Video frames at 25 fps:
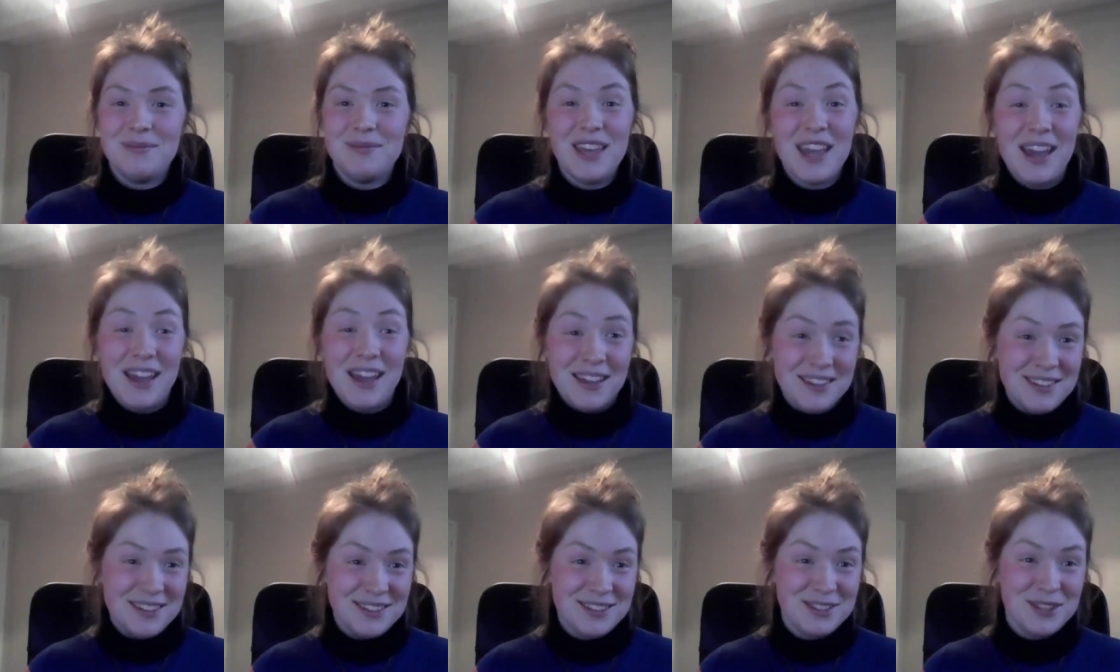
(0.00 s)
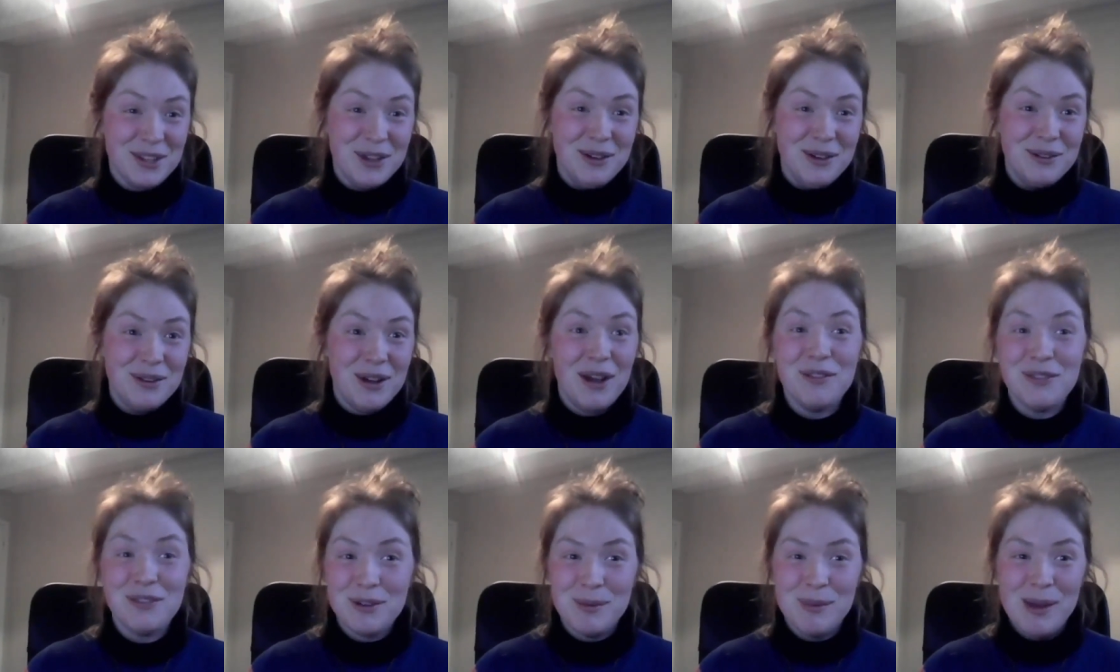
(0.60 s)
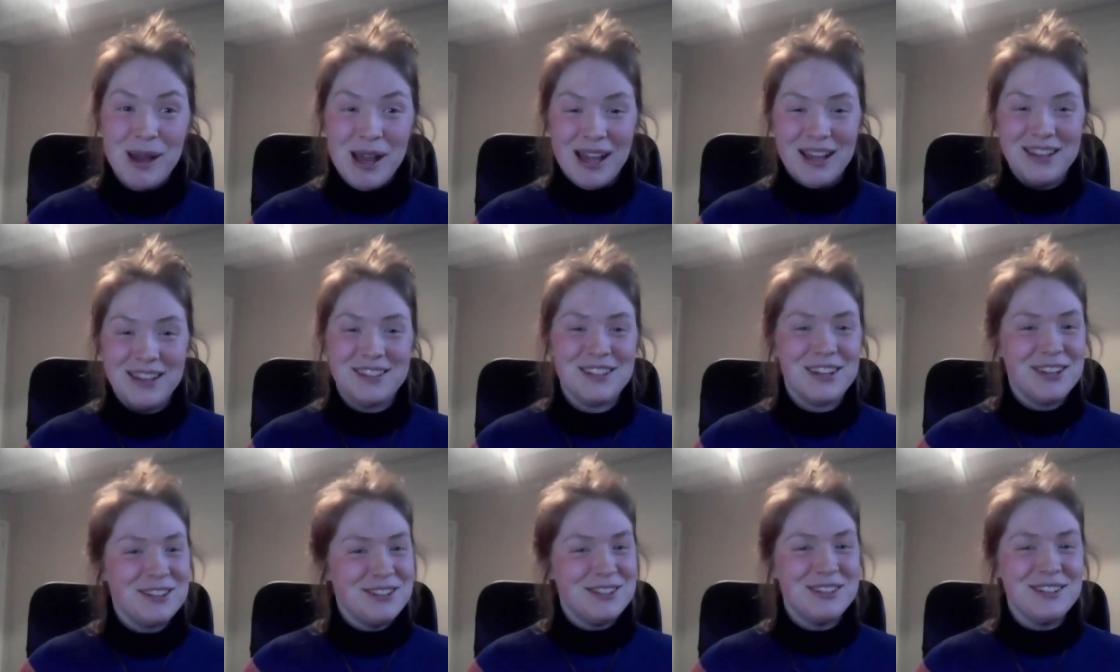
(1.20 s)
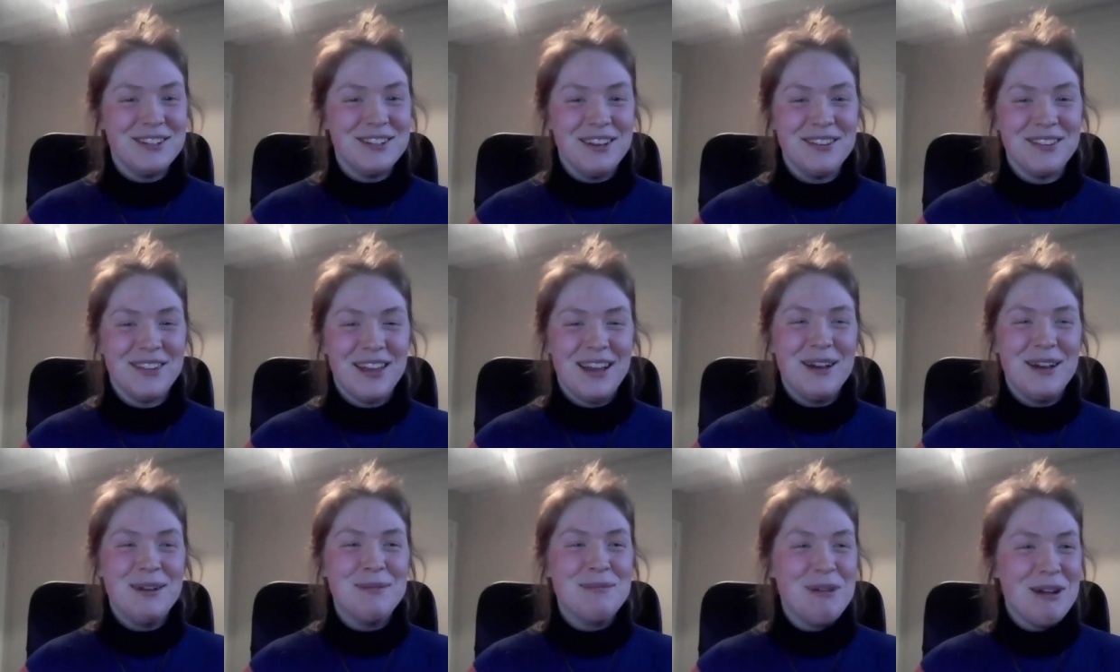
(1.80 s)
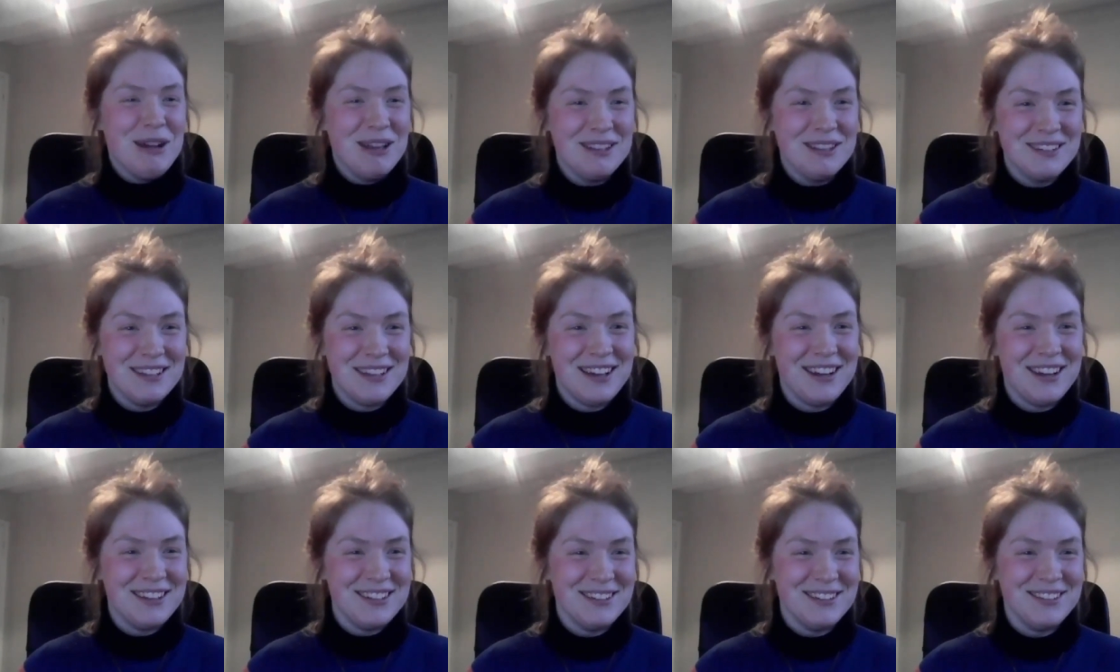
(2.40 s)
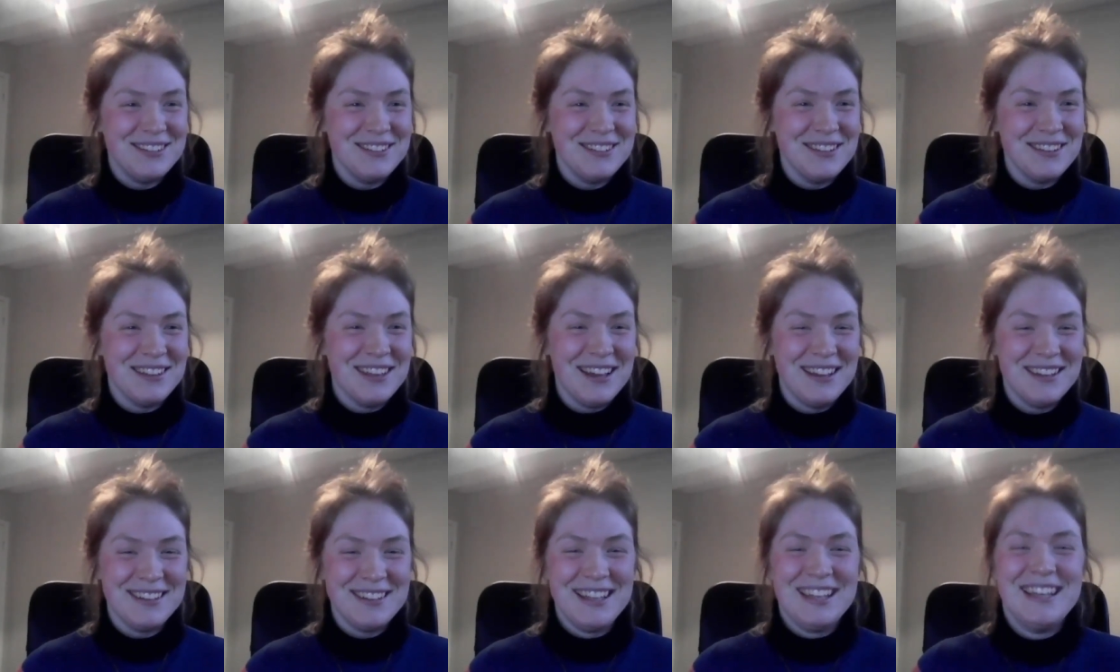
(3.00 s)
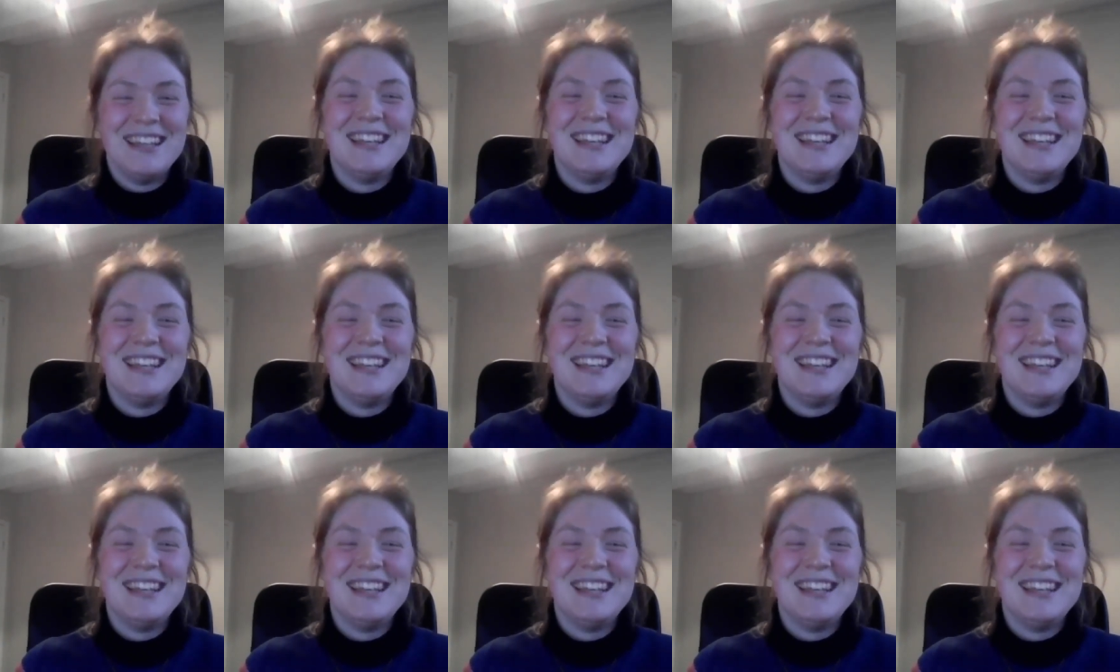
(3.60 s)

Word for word: Yeah, so I feel bad. I should know that, but I don't know that.